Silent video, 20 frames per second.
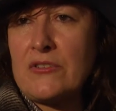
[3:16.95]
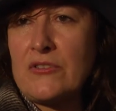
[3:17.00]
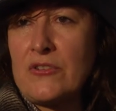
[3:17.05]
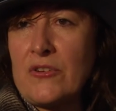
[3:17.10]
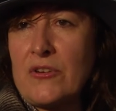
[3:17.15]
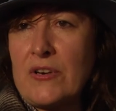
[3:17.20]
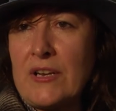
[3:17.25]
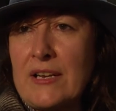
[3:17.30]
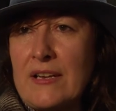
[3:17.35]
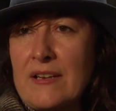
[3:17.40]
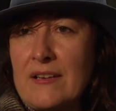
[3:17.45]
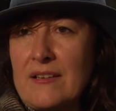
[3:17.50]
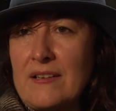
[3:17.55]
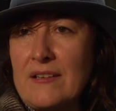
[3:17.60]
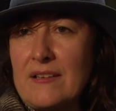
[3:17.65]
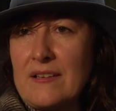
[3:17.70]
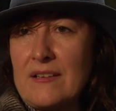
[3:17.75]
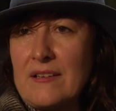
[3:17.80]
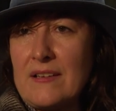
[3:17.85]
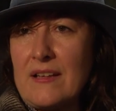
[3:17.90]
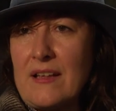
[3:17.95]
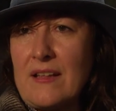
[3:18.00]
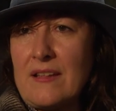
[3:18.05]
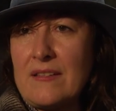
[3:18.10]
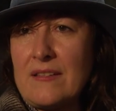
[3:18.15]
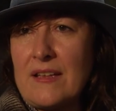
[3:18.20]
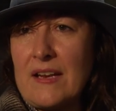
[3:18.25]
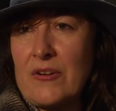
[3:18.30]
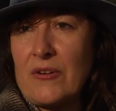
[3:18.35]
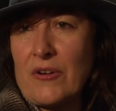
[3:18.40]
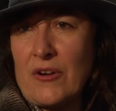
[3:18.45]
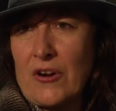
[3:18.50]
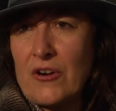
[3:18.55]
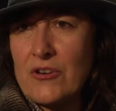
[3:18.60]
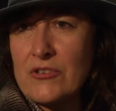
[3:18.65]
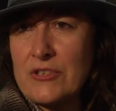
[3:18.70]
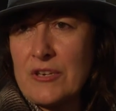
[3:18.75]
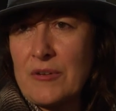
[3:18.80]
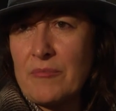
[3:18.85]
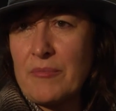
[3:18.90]
during the
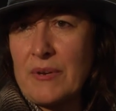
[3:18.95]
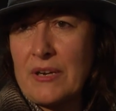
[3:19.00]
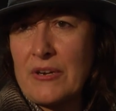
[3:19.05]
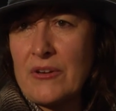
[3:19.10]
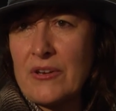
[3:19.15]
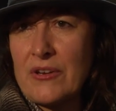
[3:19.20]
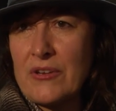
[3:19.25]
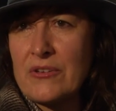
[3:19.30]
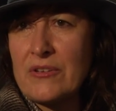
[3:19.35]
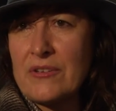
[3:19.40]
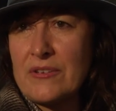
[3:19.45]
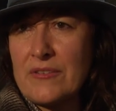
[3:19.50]
rehearsal period.